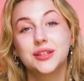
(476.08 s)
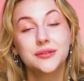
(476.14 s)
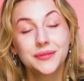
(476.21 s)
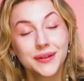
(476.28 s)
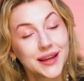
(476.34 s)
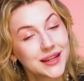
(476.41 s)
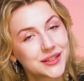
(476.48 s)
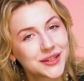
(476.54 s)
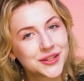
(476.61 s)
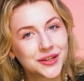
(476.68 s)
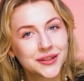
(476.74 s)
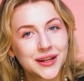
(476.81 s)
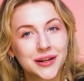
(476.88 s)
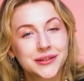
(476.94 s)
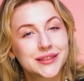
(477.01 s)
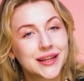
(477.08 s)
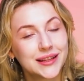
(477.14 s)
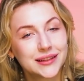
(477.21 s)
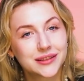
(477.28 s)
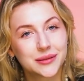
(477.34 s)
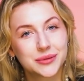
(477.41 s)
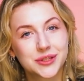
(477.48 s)
Don't forget to join our
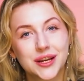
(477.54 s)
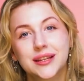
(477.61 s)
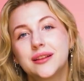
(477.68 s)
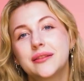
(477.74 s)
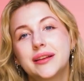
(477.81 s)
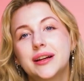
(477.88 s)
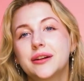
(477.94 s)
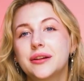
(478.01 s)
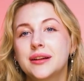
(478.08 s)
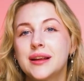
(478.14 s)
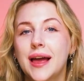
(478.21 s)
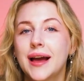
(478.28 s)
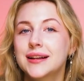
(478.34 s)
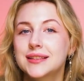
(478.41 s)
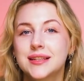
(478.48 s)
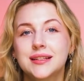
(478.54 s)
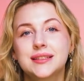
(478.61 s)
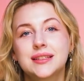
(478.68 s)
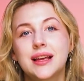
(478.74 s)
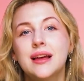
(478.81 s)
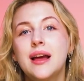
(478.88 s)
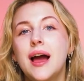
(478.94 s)
Telegram channel. There you can
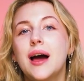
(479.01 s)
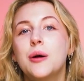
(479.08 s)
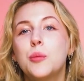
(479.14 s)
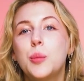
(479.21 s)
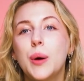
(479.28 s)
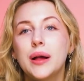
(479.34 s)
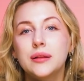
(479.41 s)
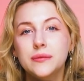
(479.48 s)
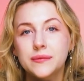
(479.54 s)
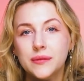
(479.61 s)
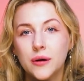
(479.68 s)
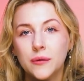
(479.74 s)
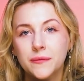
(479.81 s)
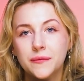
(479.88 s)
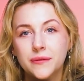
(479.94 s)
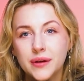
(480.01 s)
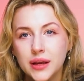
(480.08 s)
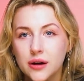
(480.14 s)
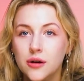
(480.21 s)
access a wealth of free